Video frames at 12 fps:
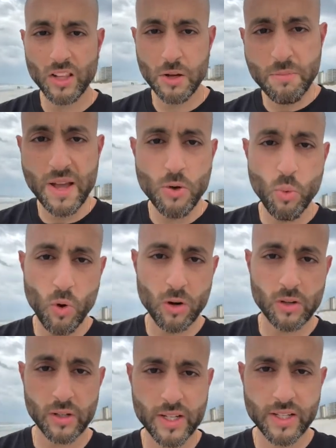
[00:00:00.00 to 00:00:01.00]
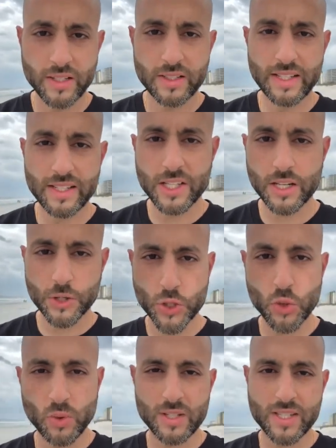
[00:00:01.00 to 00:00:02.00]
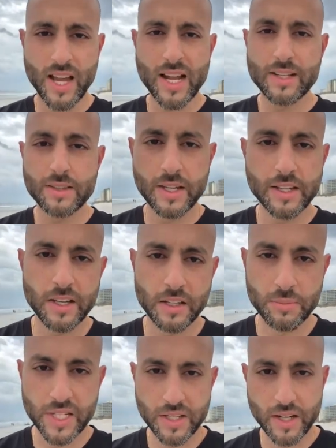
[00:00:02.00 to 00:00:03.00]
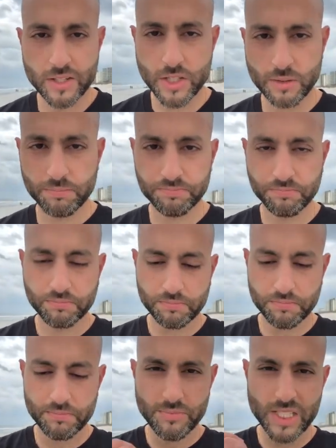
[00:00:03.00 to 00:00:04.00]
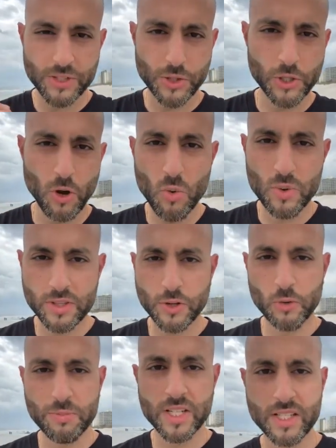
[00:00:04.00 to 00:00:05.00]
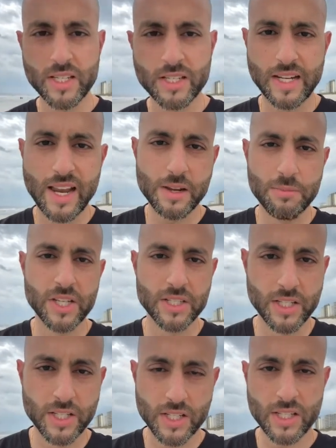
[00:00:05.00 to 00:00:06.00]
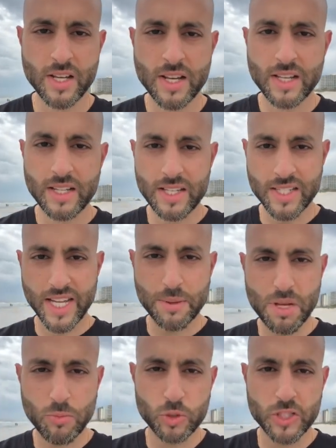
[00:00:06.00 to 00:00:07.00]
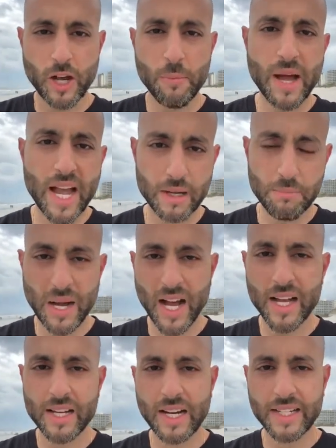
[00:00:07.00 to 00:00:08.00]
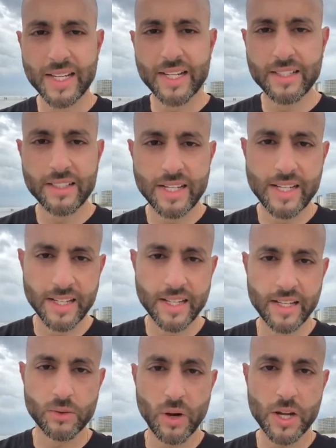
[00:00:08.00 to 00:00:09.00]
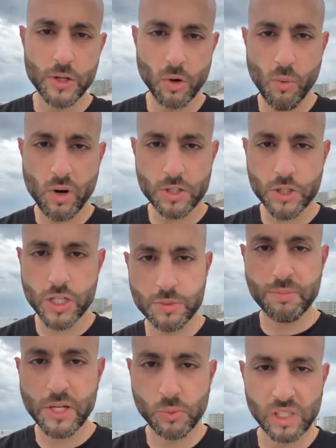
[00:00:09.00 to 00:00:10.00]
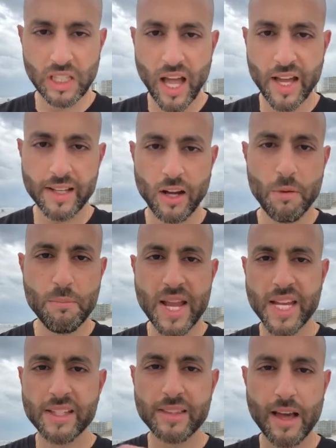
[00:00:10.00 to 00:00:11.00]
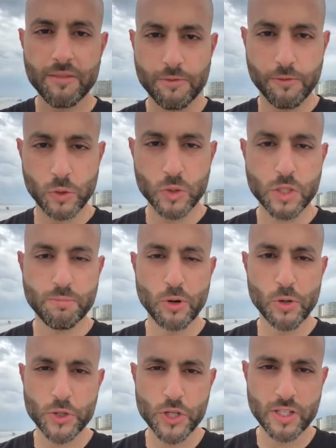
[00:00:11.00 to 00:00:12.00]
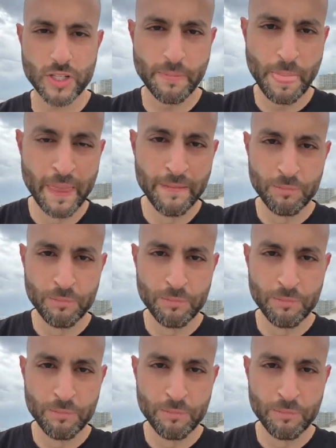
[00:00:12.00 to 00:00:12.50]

while it may work, it's short-sighted thinking, because the goal with your business and any business is to get people to come back and buy again and again, right? You don't want to just be reliant on making that first purchase.